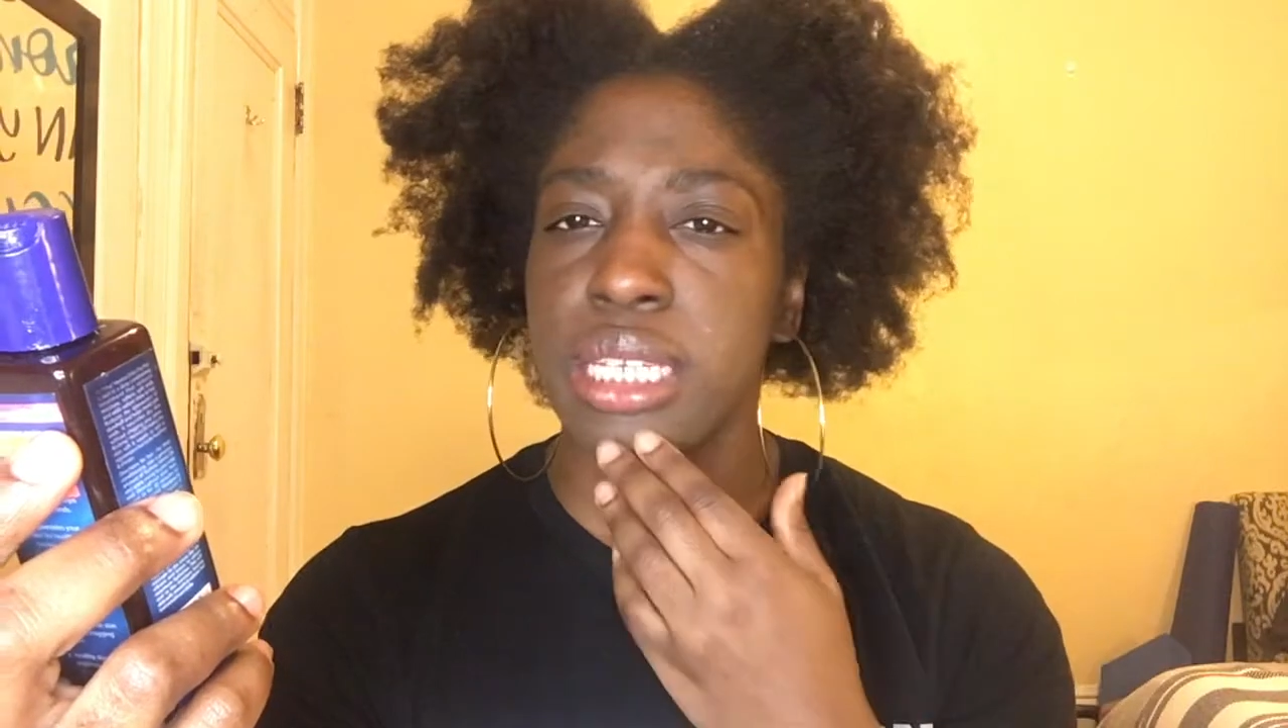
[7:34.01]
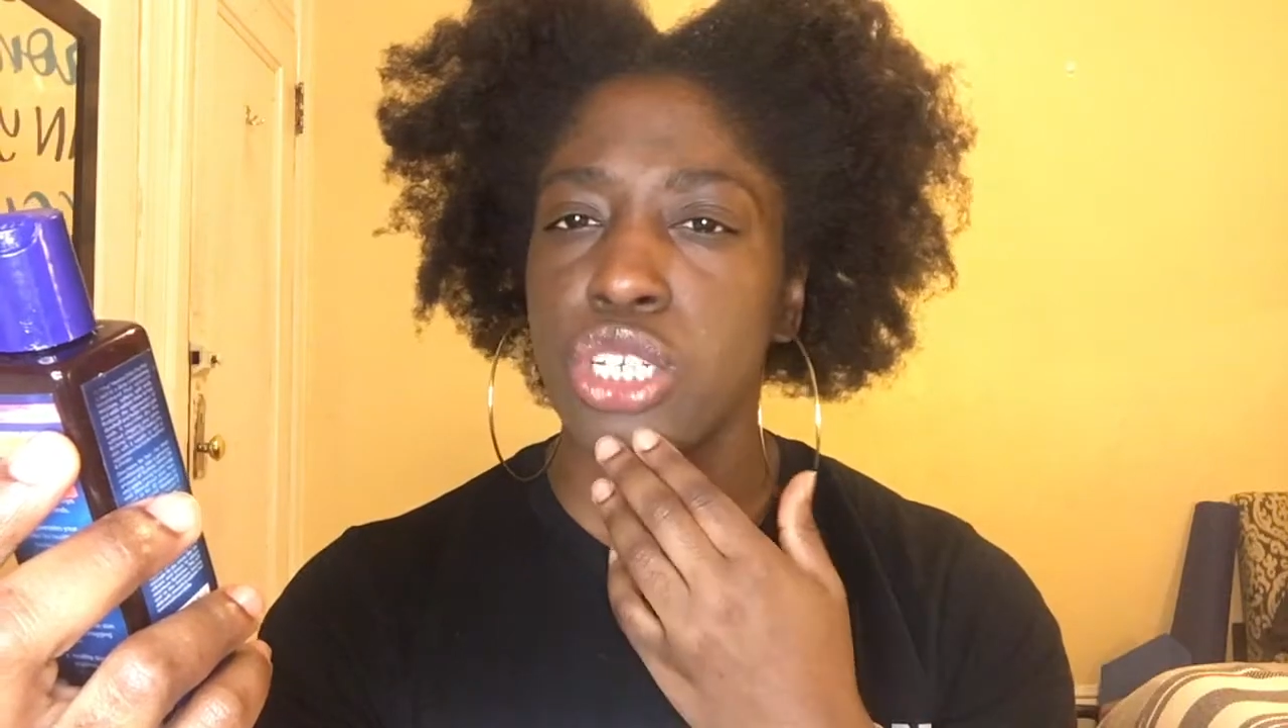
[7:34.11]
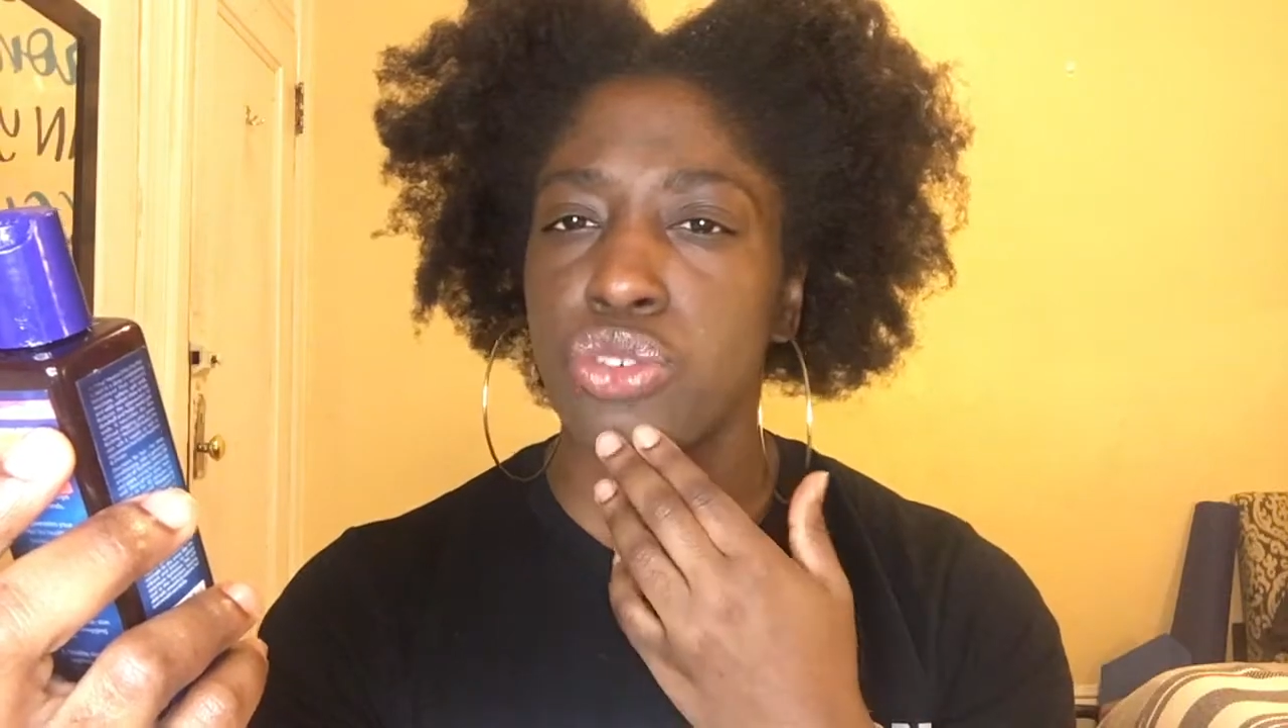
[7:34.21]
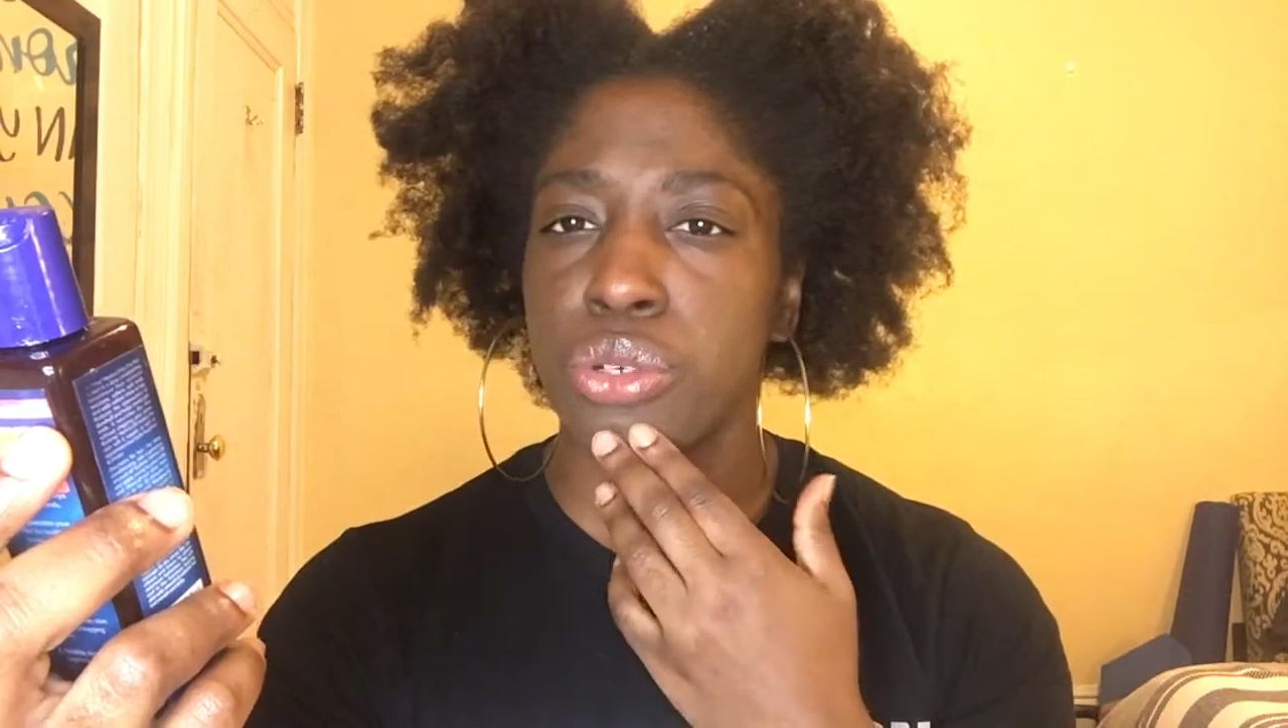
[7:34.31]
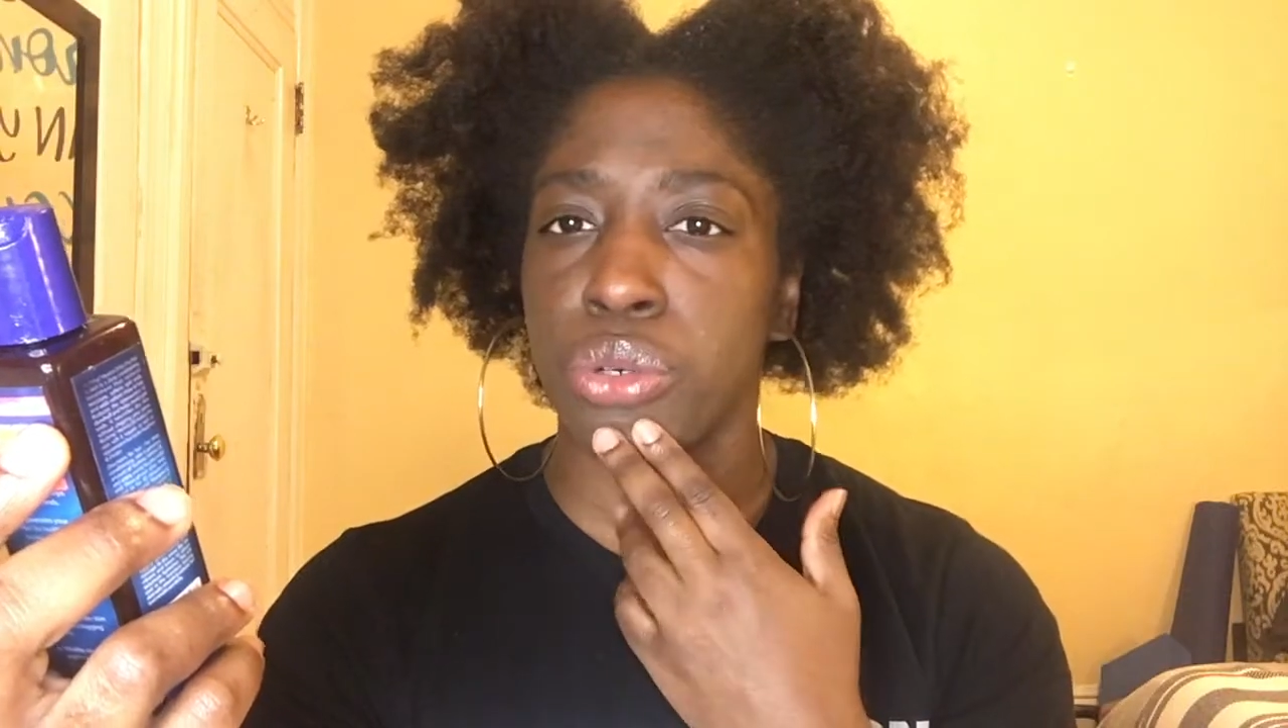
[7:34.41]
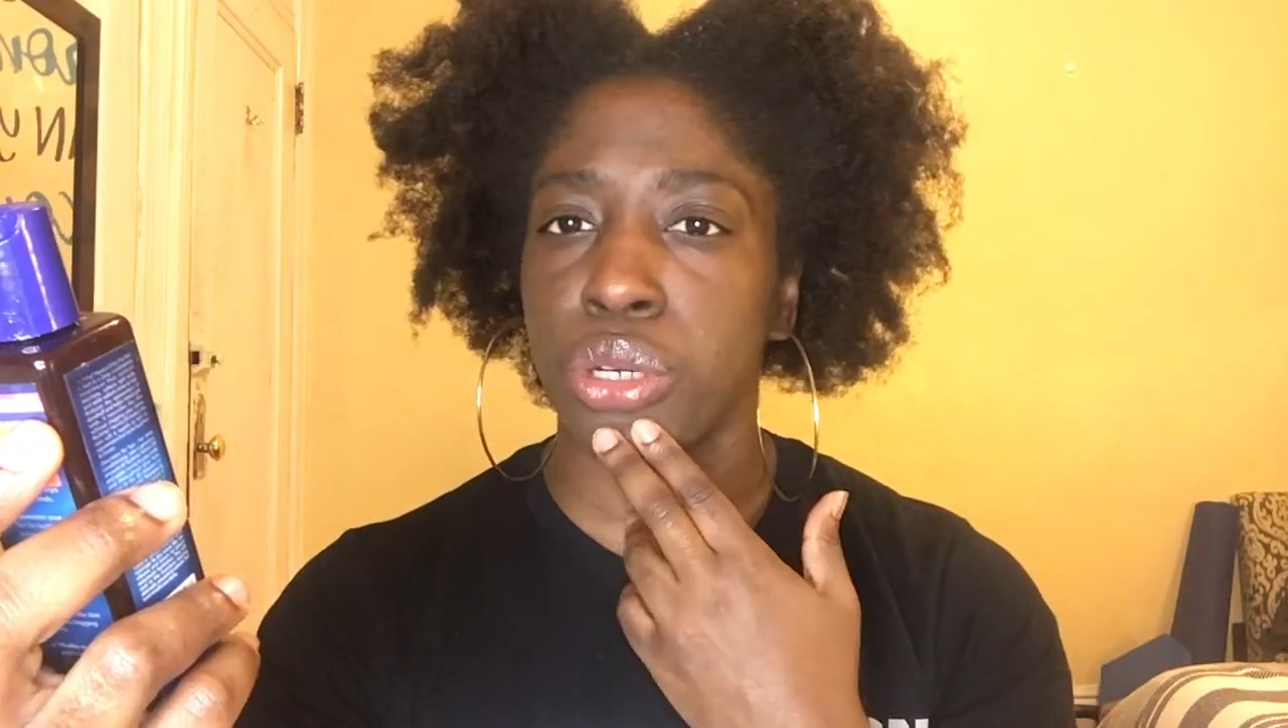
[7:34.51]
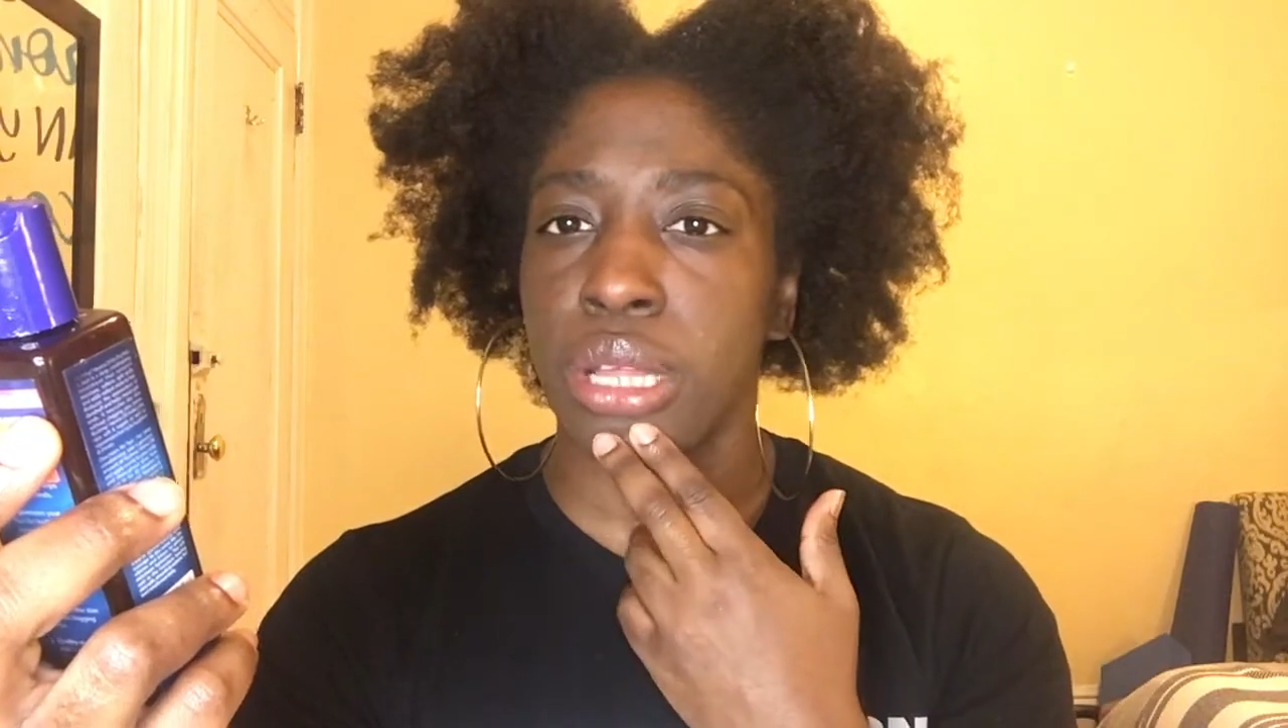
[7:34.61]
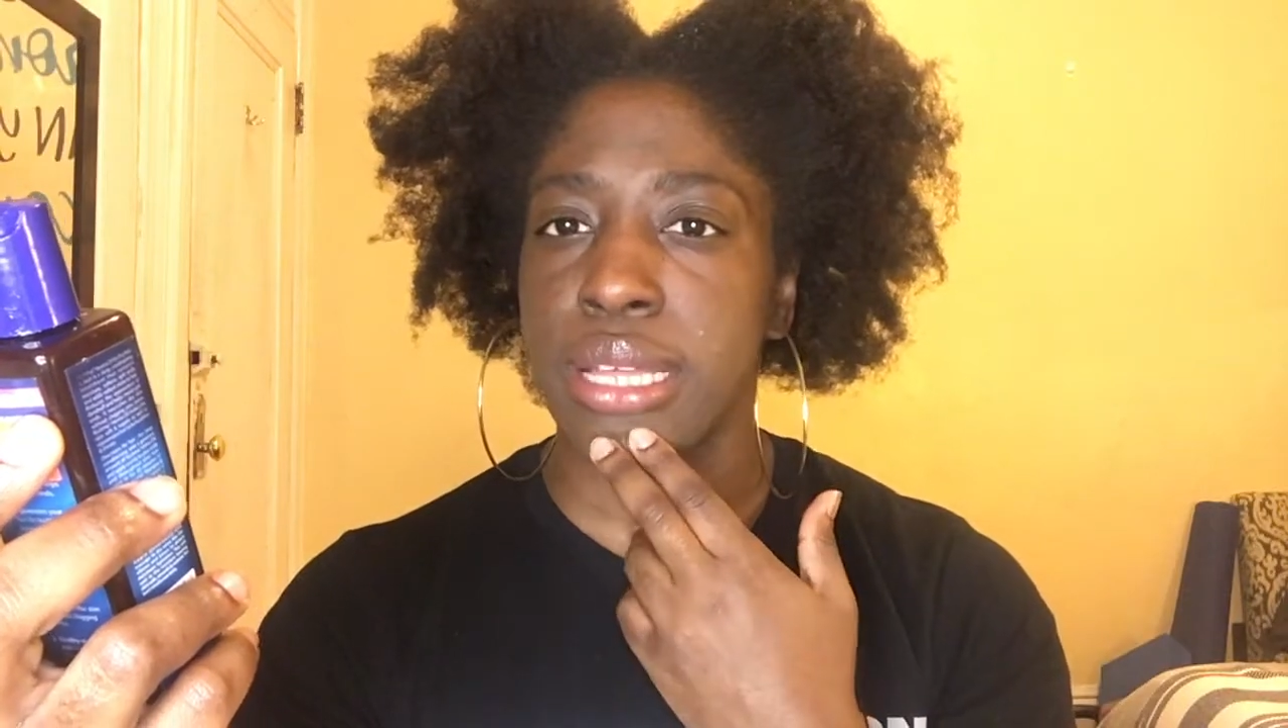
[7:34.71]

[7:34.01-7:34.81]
tea tree oil,